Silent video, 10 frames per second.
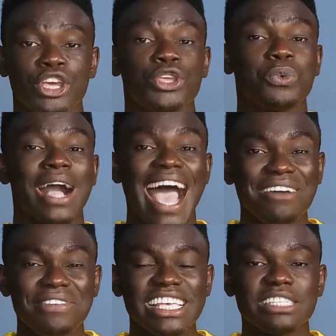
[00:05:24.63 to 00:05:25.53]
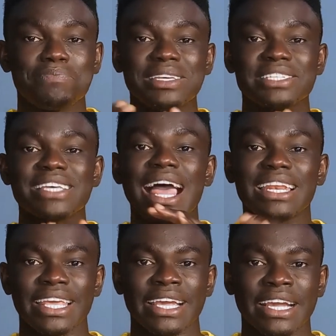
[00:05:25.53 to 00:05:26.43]
You will have a special
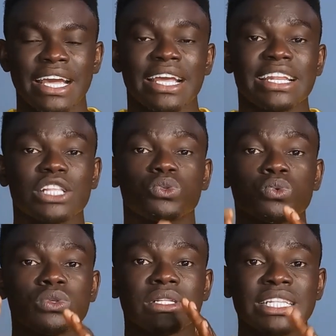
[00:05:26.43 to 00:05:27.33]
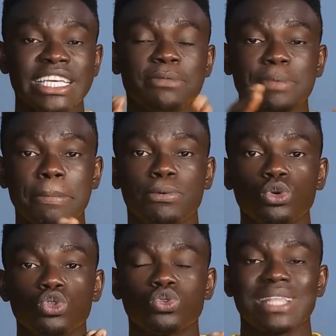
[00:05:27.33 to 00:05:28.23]
link that will lead
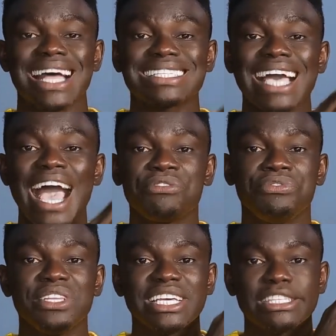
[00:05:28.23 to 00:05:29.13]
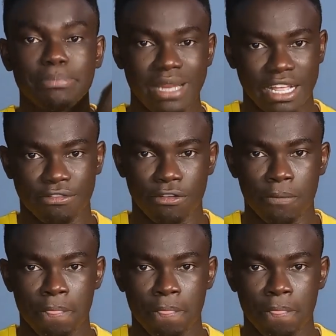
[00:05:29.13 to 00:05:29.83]
people to that affiliate platform.